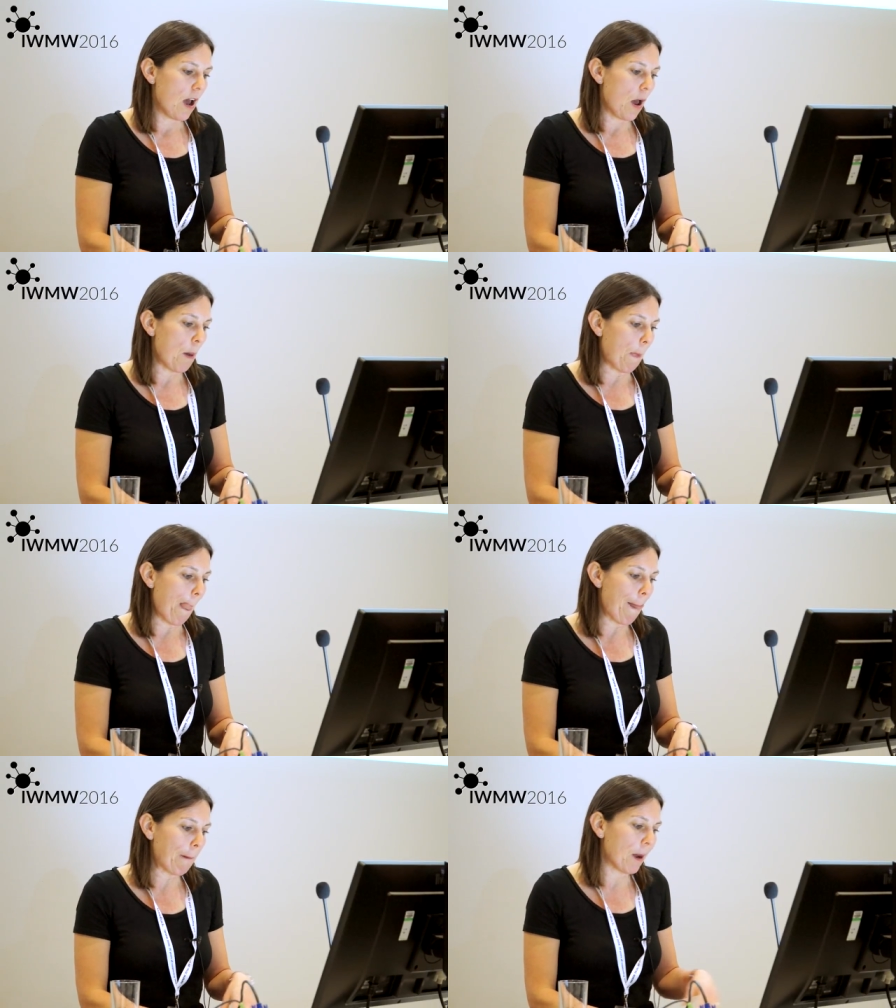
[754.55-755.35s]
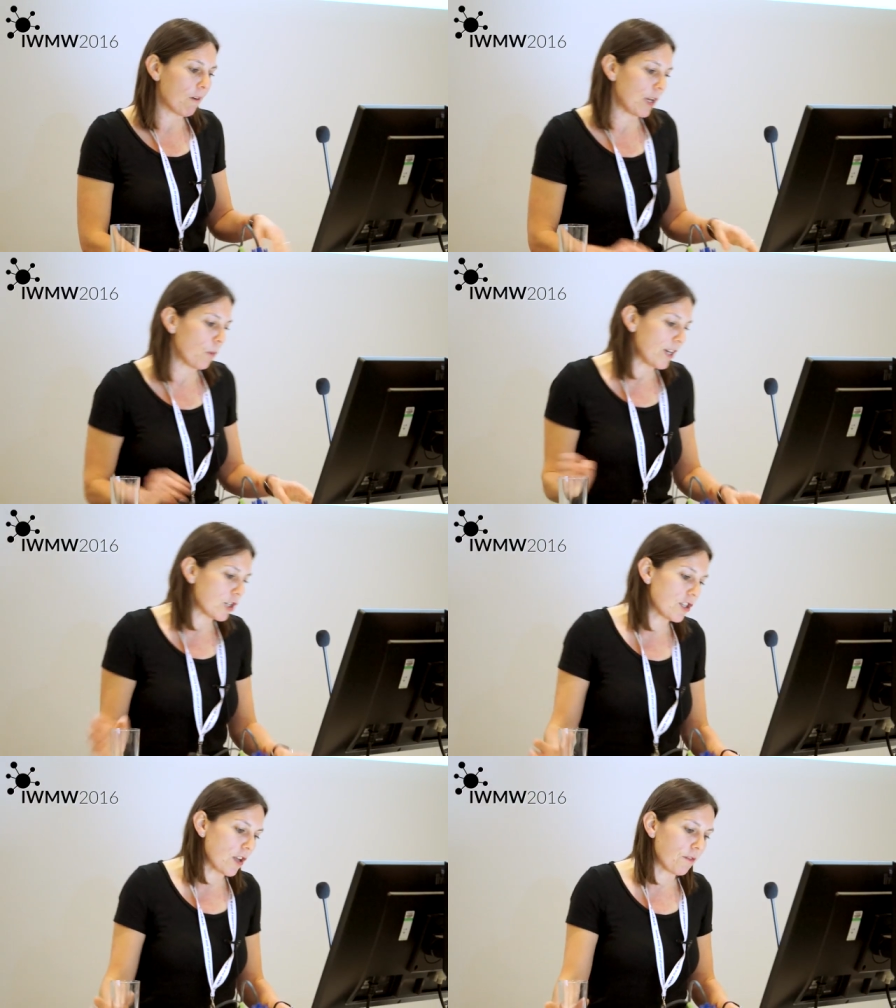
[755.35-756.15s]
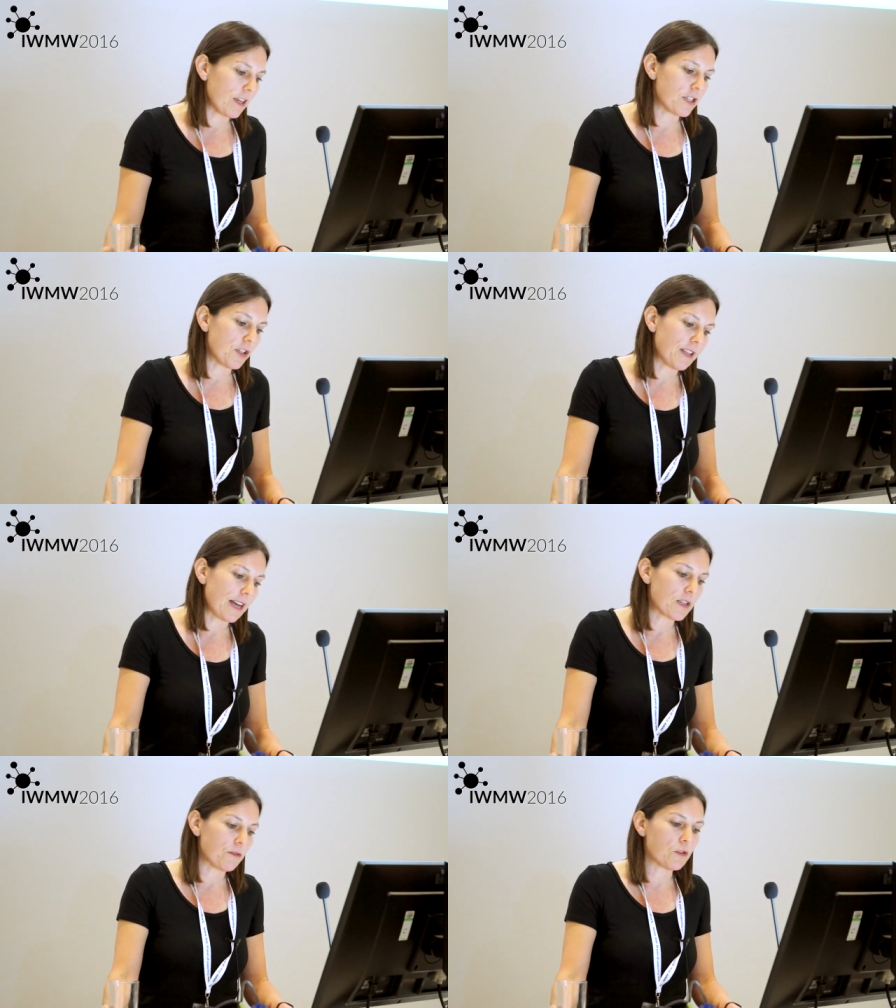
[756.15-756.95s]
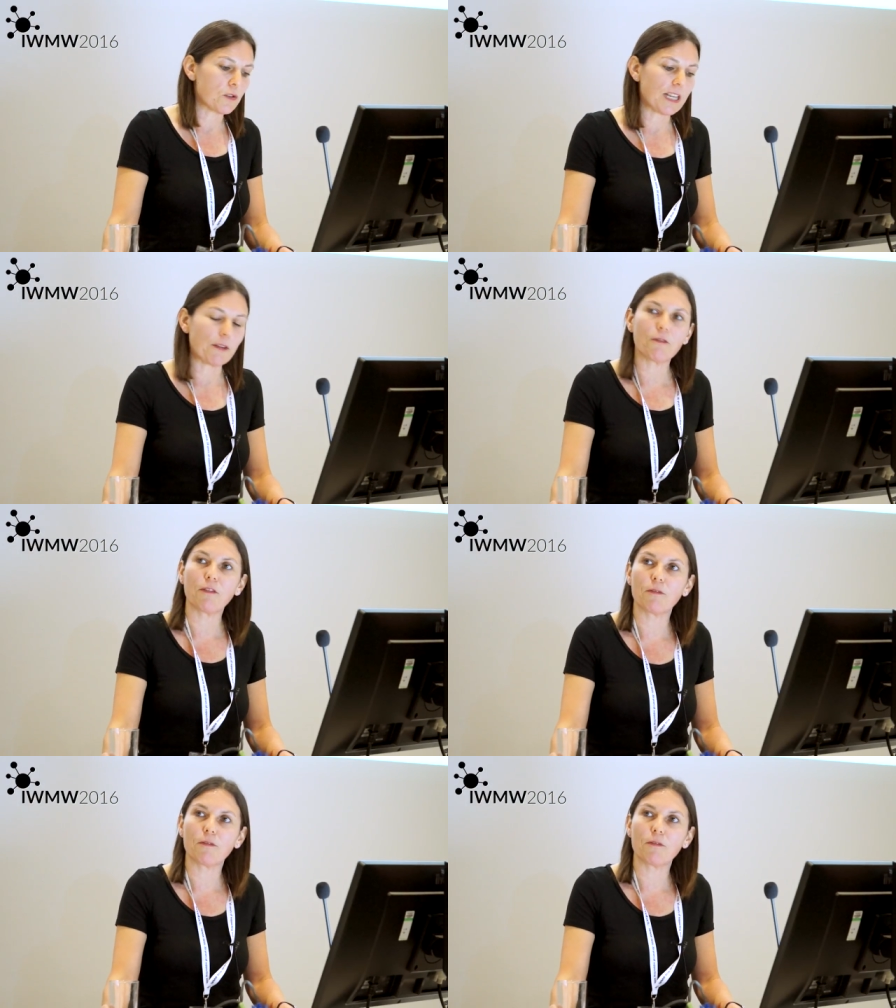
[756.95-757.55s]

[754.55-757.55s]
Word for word: Um, apparently, a Which? survey in 2014